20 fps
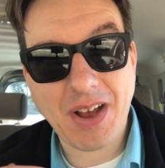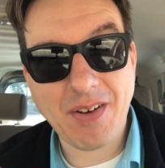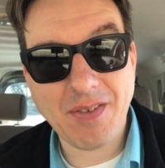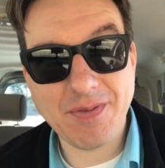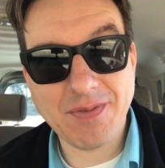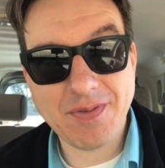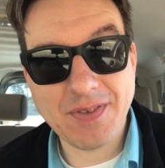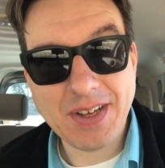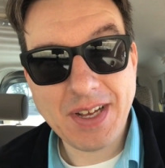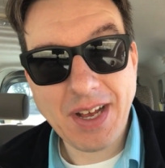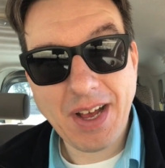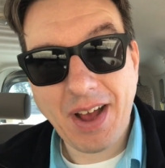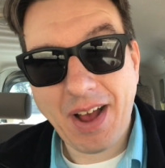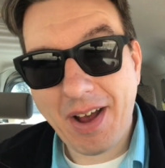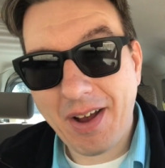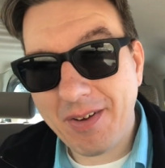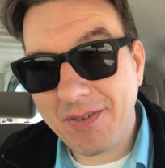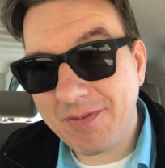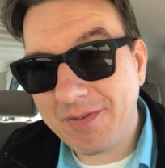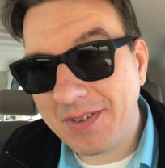of
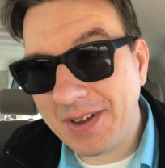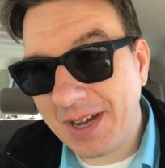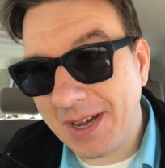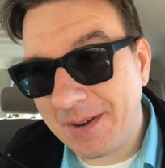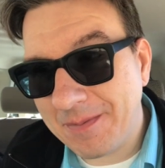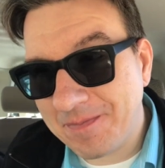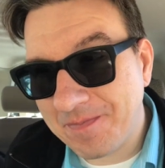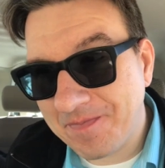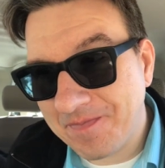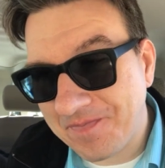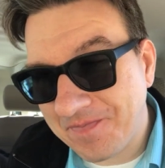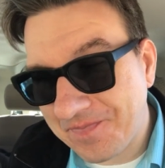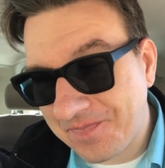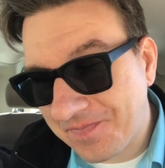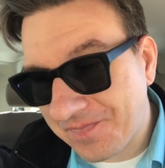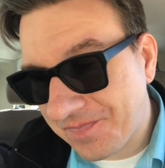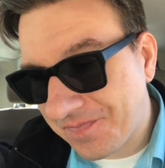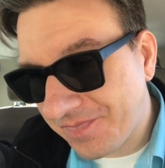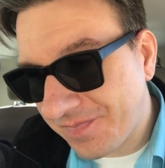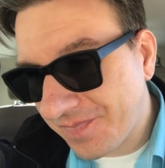of um,
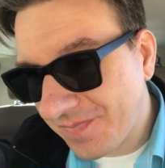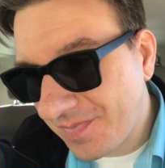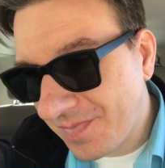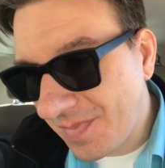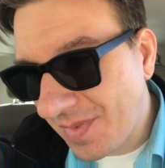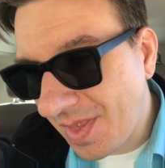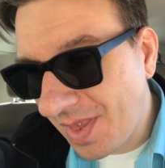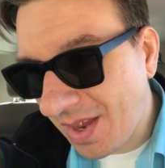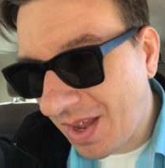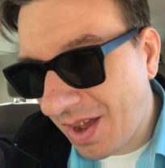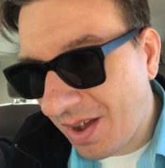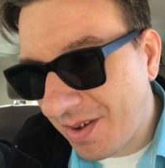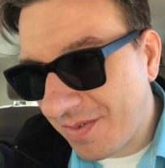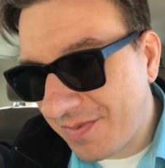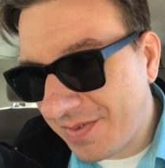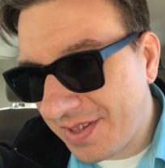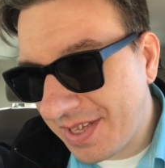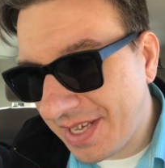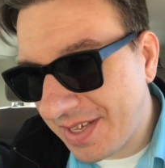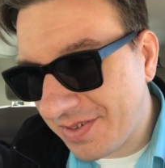
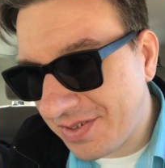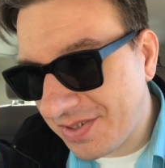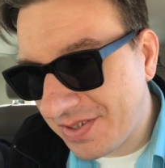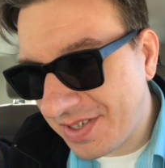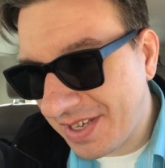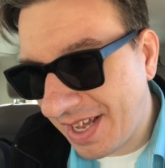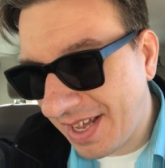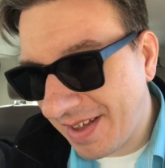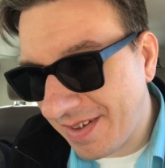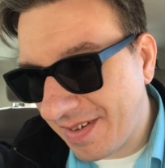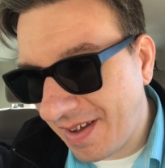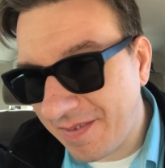of this uh,